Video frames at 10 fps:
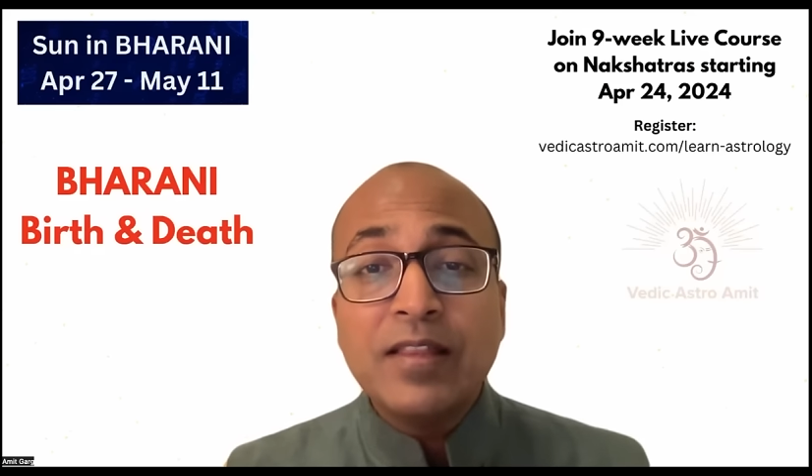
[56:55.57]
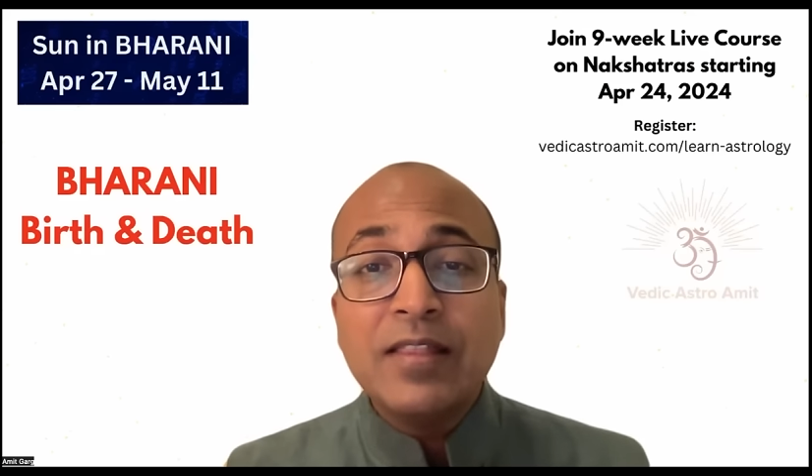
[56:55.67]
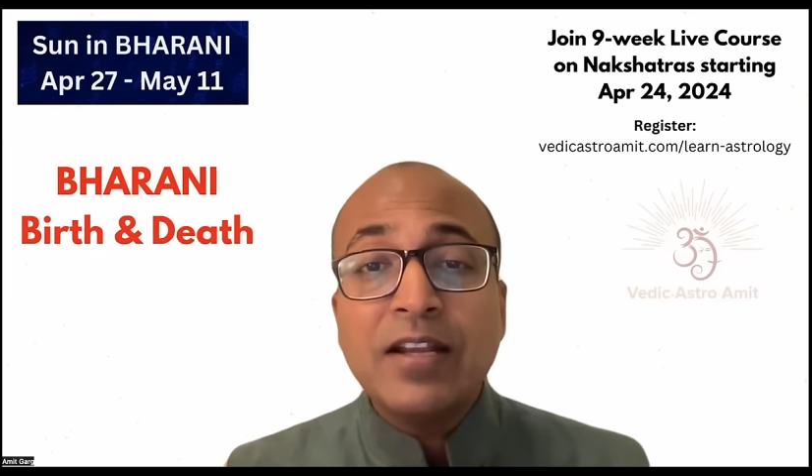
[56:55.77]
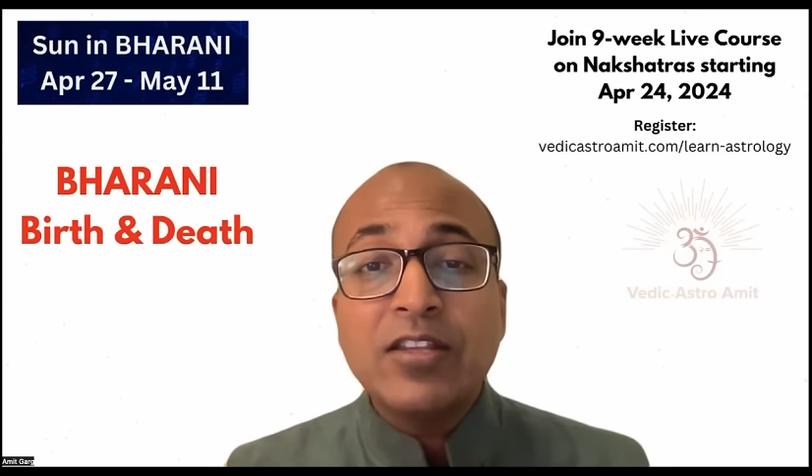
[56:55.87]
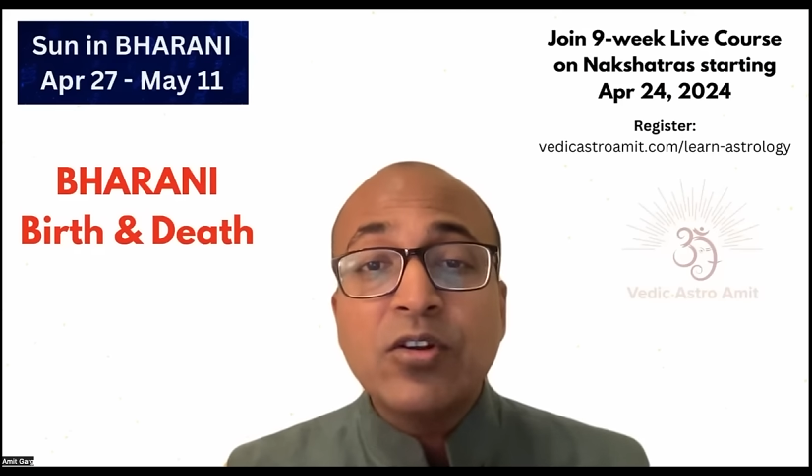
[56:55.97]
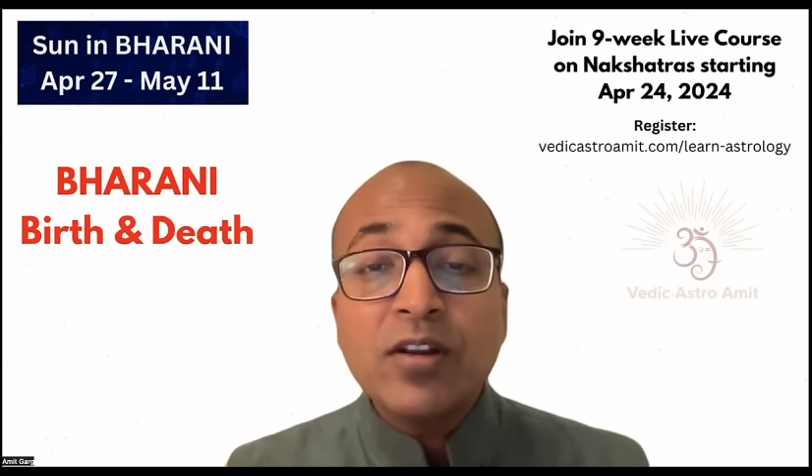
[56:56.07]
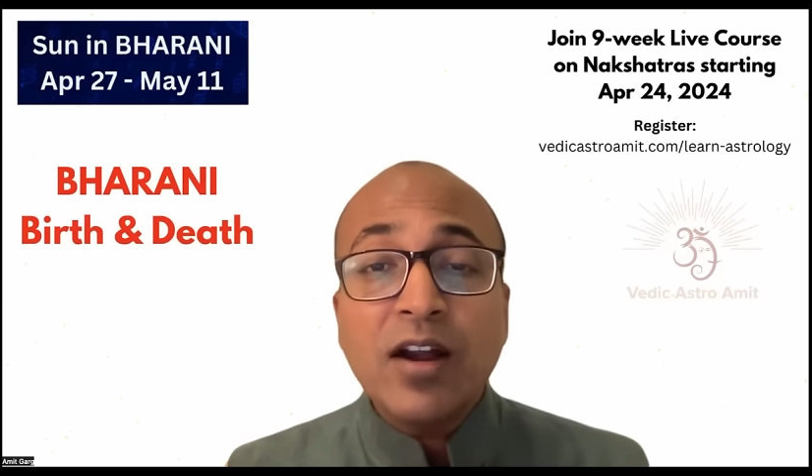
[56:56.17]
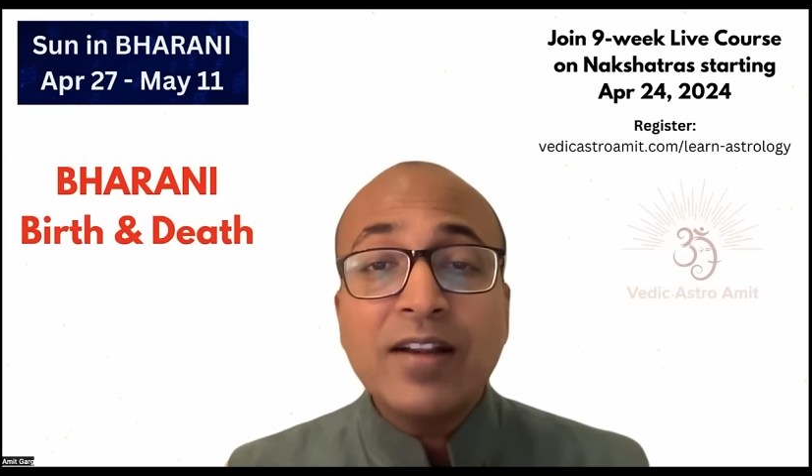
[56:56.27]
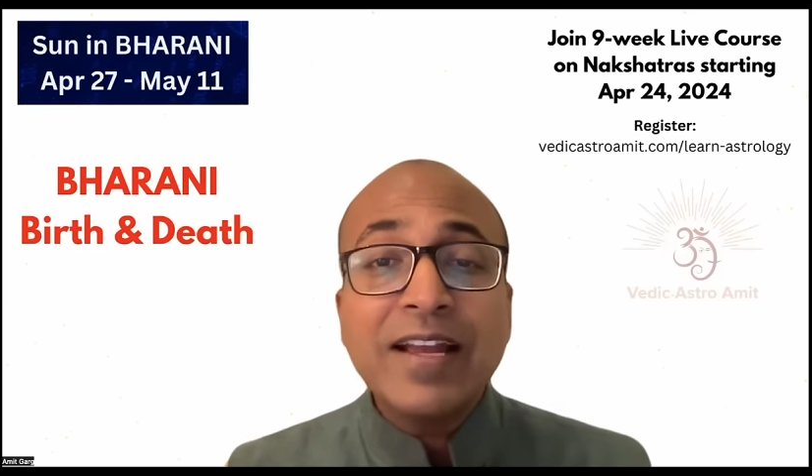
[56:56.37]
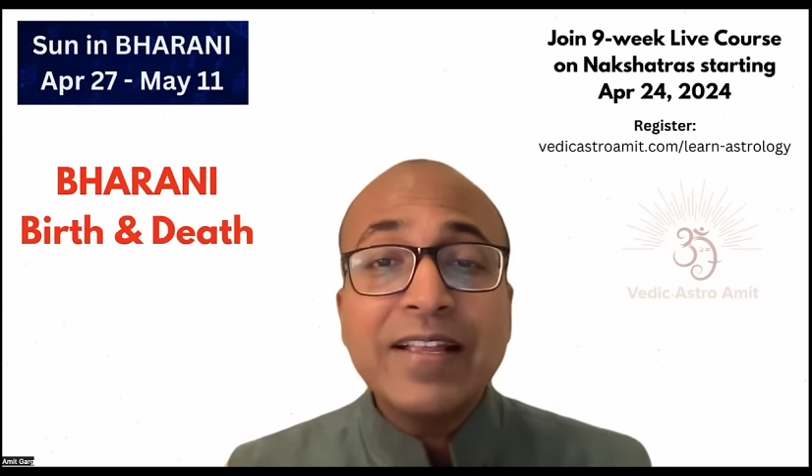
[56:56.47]
that you're
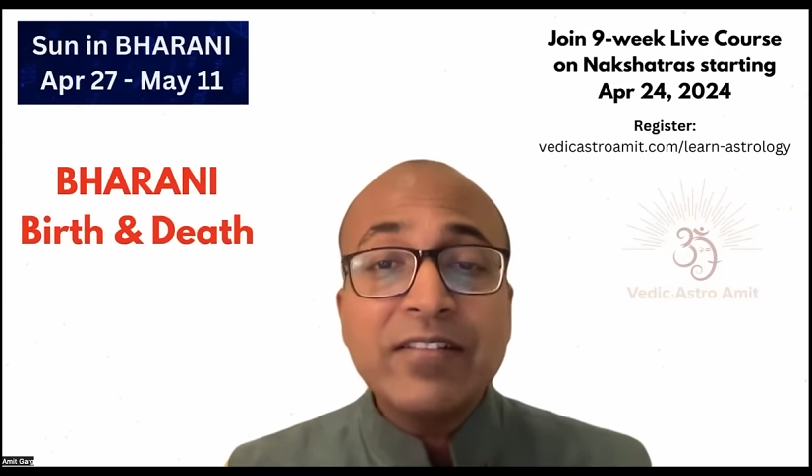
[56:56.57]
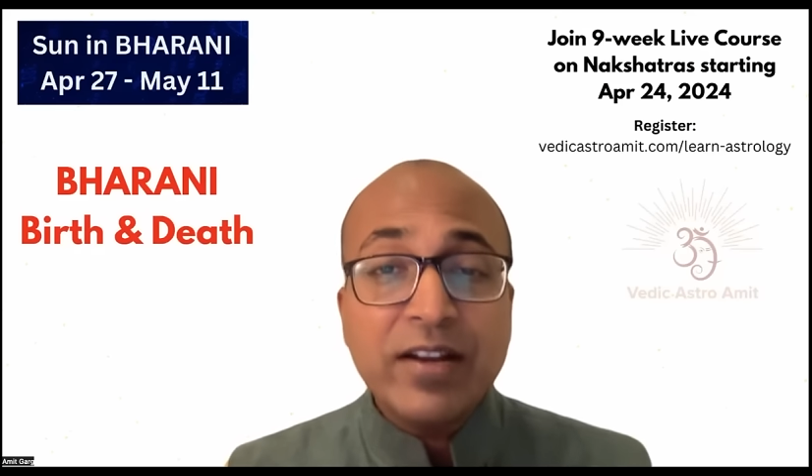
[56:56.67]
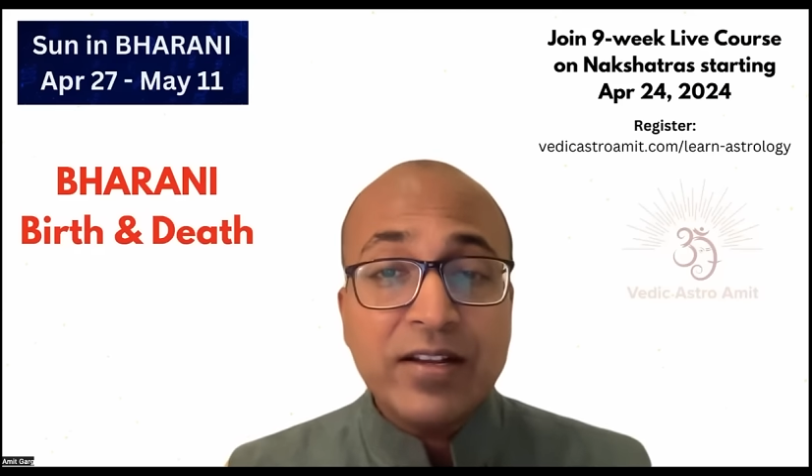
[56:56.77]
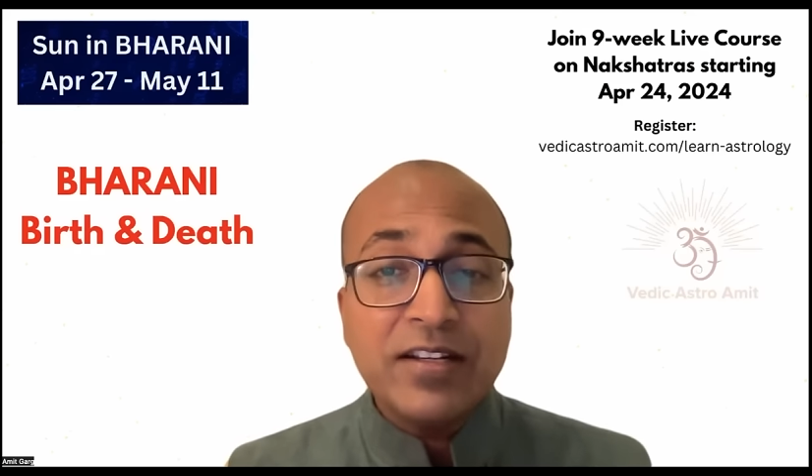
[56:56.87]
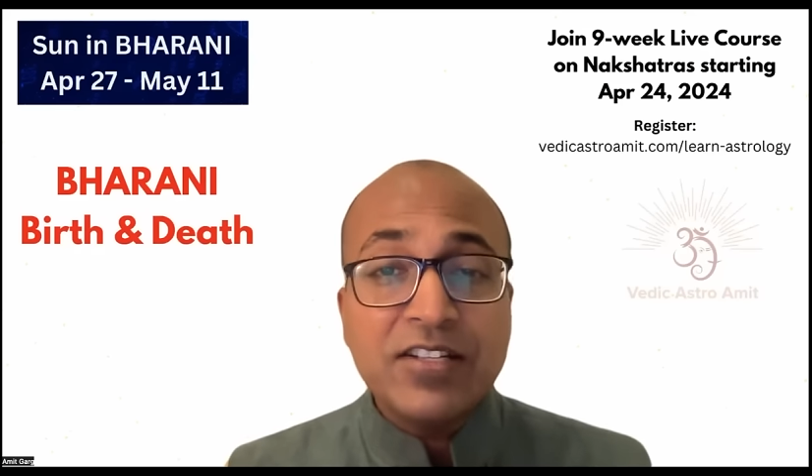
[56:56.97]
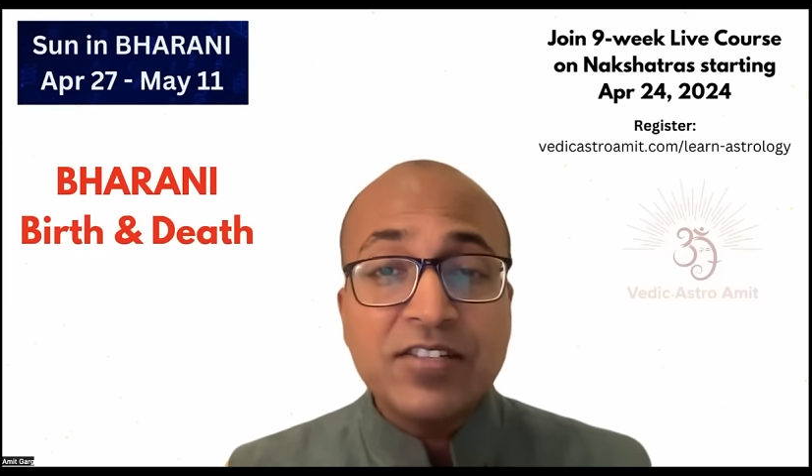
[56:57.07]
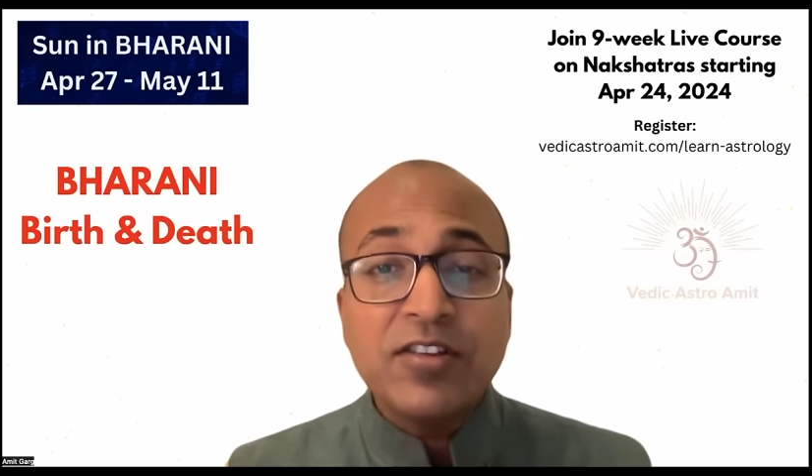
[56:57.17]
not getting recognition,